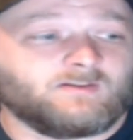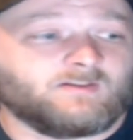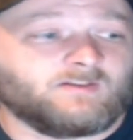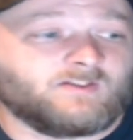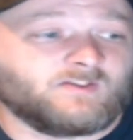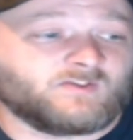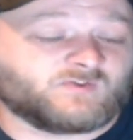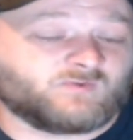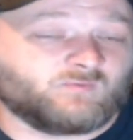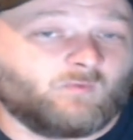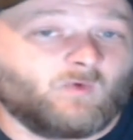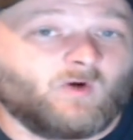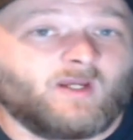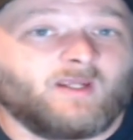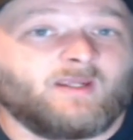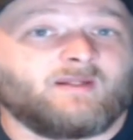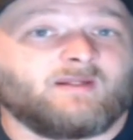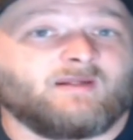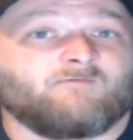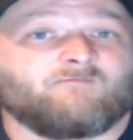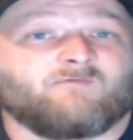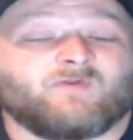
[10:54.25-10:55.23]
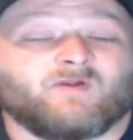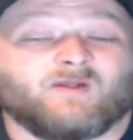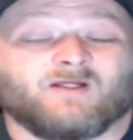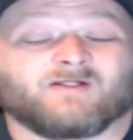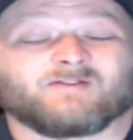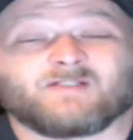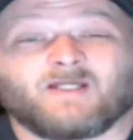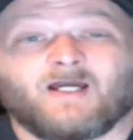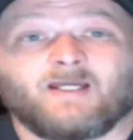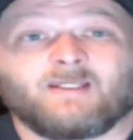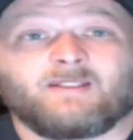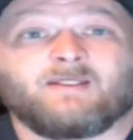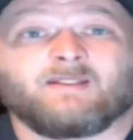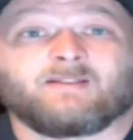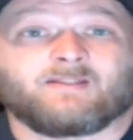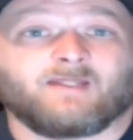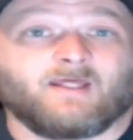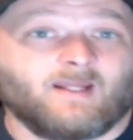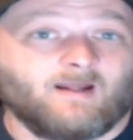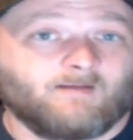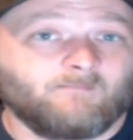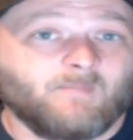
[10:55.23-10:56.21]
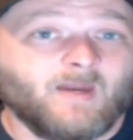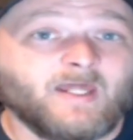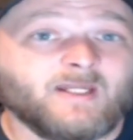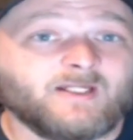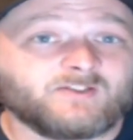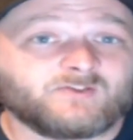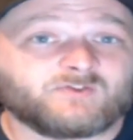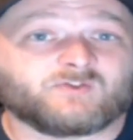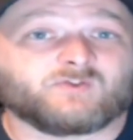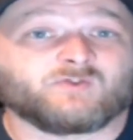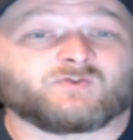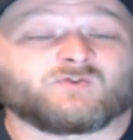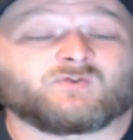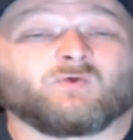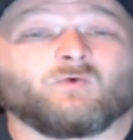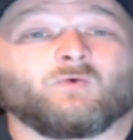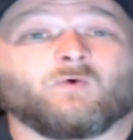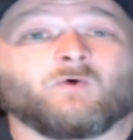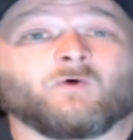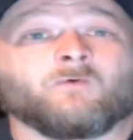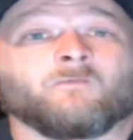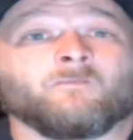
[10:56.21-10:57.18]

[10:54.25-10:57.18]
this way and everything else. I get that. I manage the store.